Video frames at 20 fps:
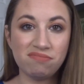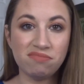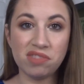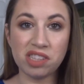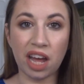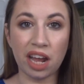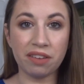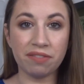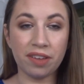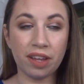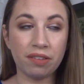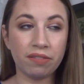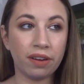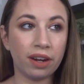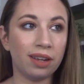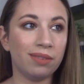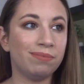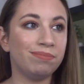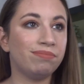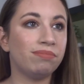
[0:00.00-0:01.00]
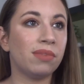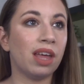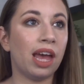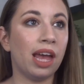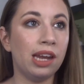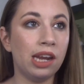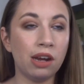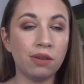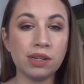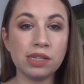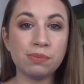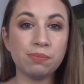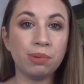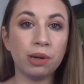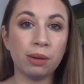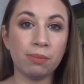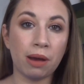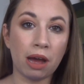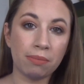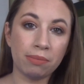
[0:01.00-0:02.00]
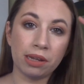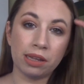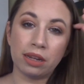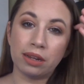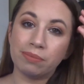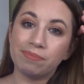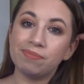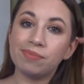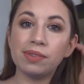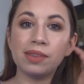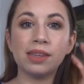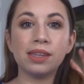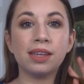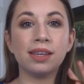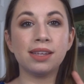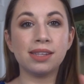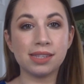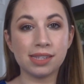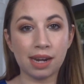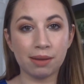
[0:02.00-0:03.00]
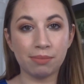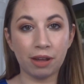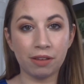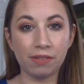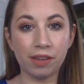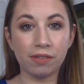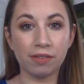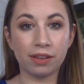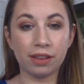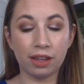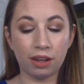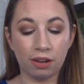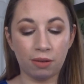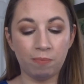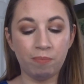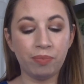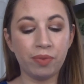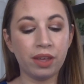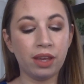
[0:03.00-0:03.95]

Not a favorite. I know it's pretty popular. It's not my favorite though.